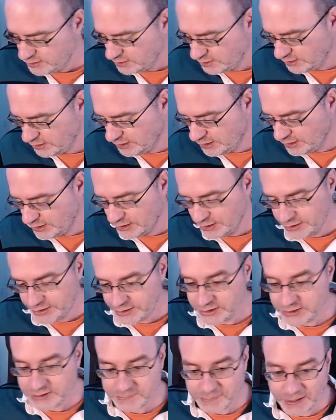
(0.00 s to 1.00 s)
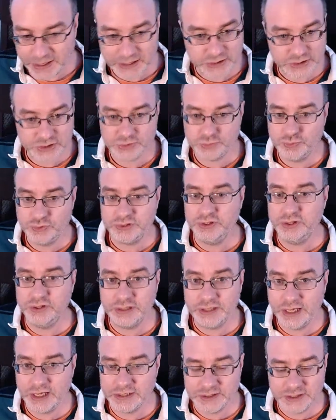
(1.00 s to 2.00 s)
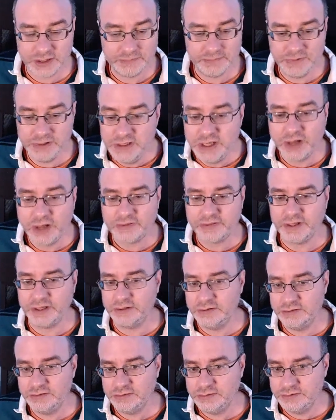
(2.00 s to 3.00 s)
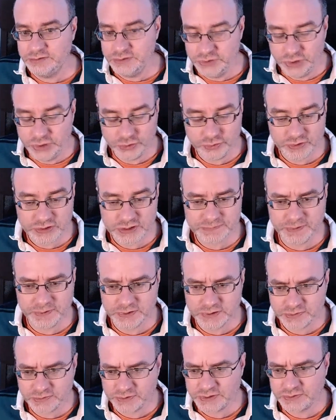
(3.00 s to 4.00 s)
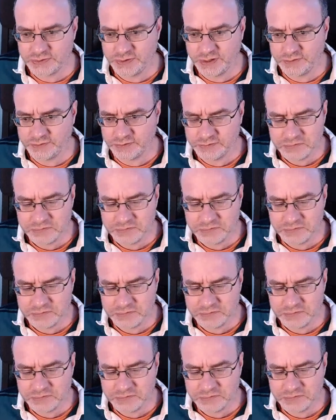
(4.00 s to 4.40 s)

The display just would not light up. Nothing. No response whatsoever.